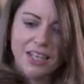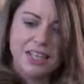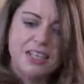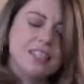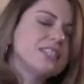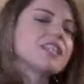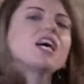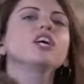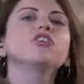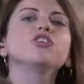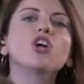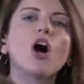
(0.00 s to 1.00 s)
is
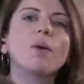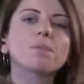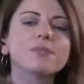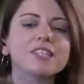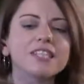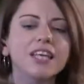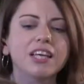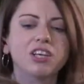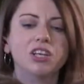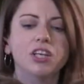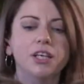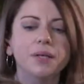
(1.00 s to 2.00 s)
job
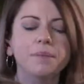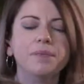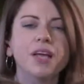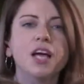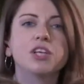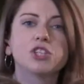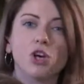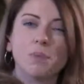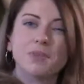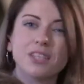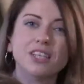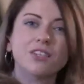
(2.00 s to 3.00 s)
seeker. Job
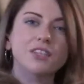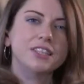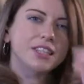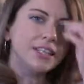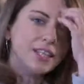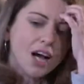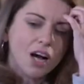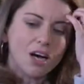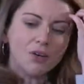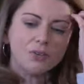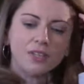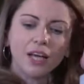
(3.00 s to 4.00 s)
seeker is a
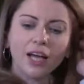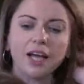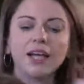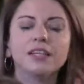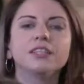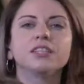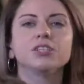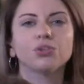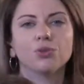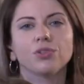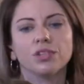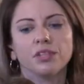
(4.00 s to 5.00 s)
noun, and in
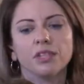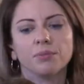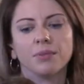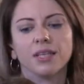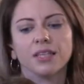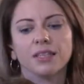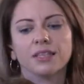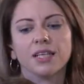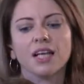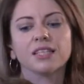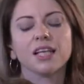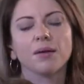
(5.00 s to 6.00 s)
Georgian it means
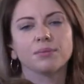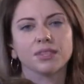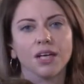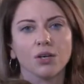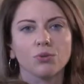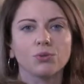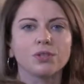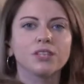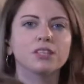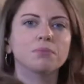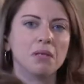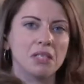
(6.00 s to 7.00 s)

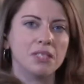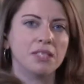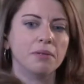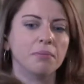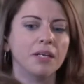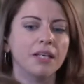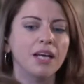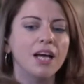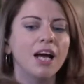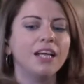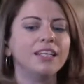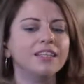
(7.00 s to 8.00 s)
samsahuris mansiebeli.
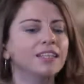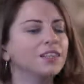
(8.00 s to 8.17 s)
I think